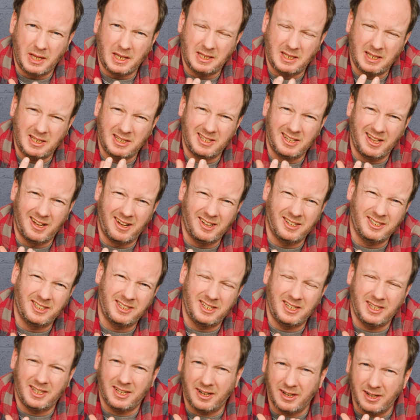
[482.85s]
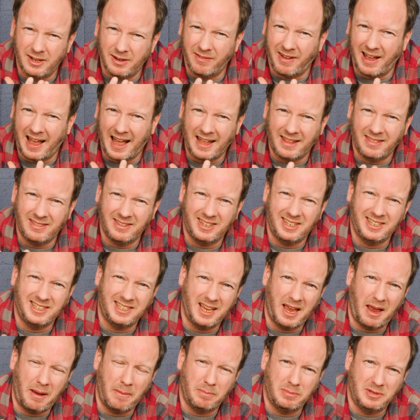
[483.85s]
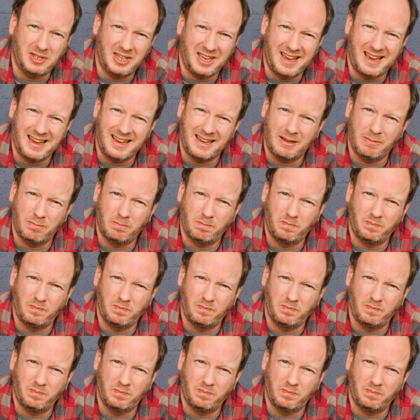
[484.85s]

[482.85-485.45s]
there's this nasty kind of antiseptic,